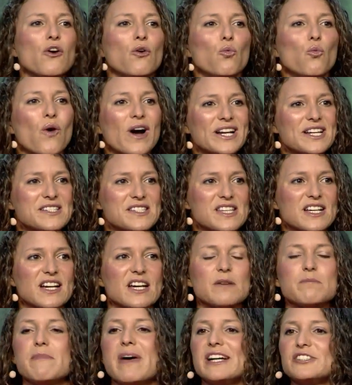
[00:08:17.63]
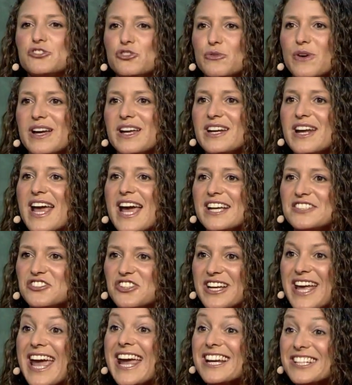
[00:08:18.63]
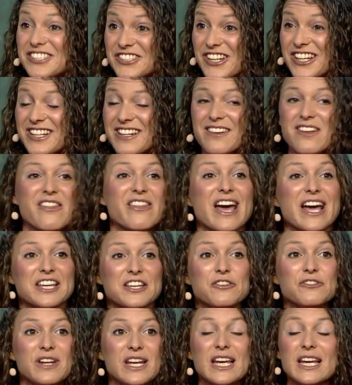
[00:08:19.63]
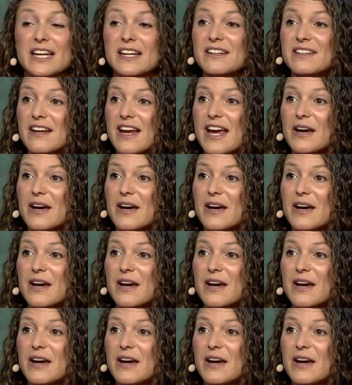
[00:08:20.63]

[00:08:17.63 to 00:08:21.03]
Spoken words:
what is the commensurate education that you need?